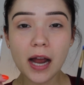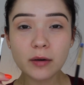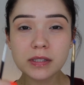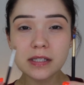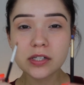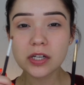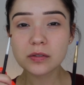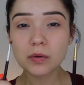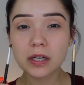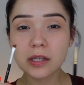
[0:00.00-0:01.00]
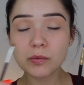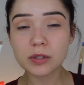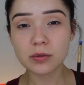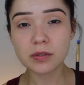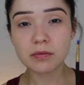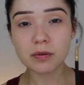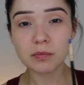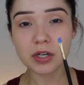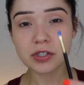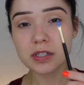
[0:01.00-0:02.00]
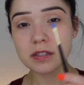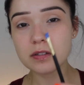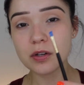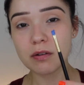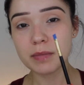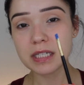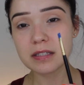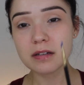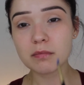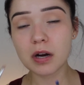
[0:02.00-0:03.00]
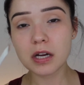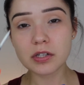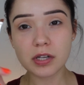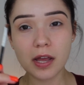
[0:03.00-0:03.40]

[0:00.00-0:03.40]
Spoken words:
I would suggest working with two different brushes, your mixing brush